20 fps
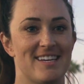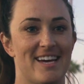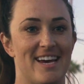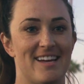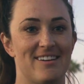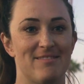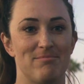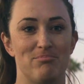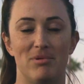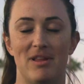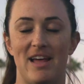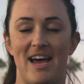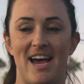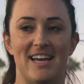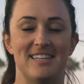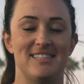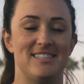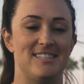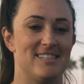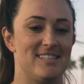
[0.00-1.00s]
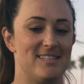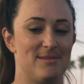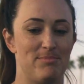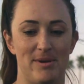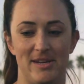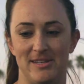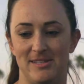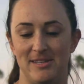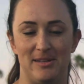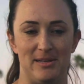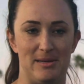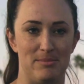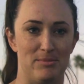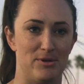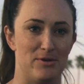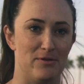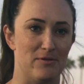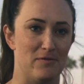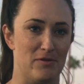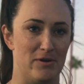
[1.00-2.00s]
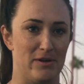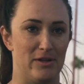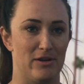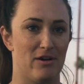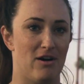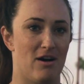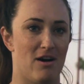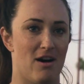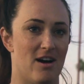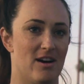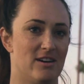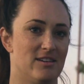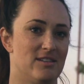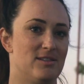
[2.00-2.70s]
I had a blast just basically maneuvering the car,